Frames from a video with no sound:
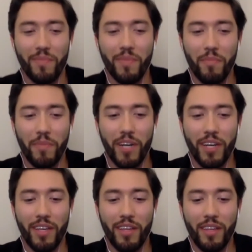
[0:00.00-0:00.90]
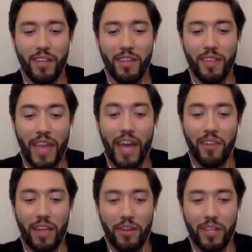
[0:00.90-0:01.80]
But that
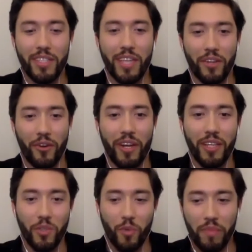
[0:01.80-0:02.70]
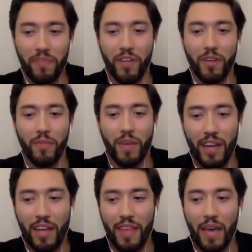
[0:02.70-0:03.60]
allowed us to integrate into white film.
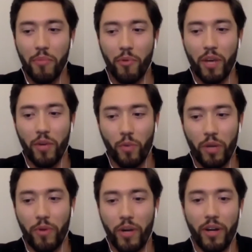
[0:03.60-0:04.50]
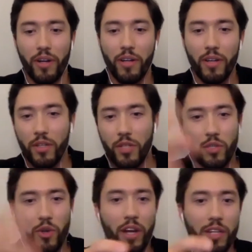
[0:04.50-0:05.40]
And at that point, we were just
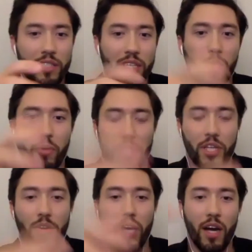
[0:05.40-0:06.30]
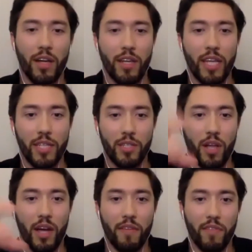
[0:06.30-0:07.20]
trying to see what was going on in each
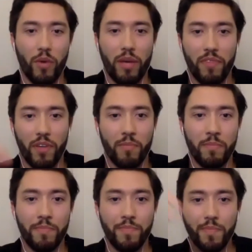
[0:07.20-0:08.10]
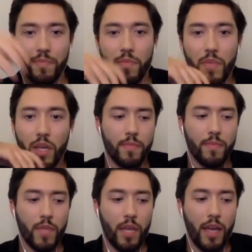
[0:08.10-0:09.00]
line of the white film.
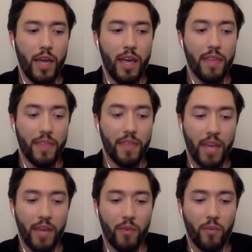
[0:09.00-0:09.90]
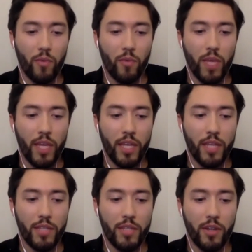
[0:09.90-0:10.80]
And then we
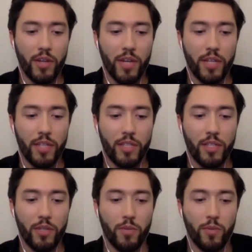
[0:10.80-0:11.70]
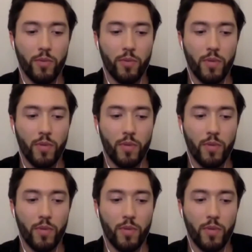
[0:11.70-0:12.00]
started to